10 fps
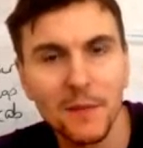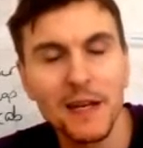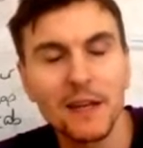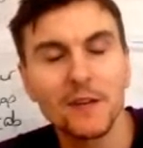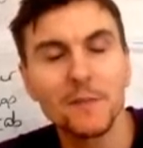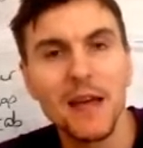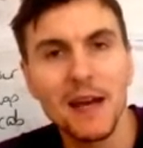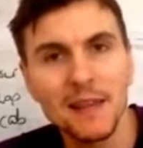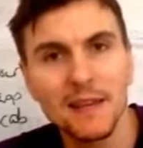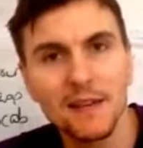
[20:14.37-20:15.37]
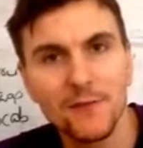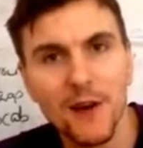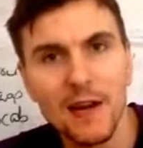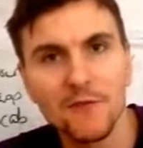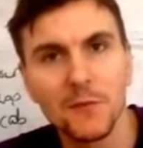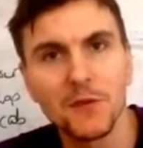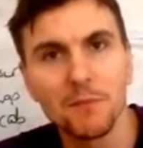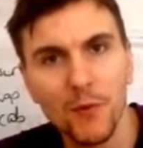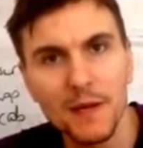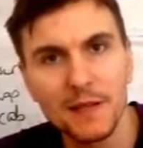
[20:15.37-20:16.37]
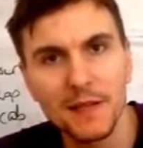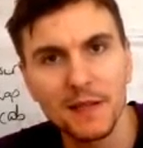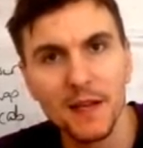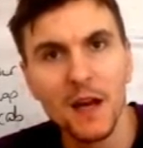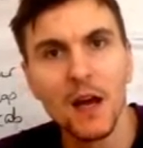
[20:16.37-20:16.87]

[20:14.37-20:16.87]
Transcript: I mean, it could be anything for A level, but the point is,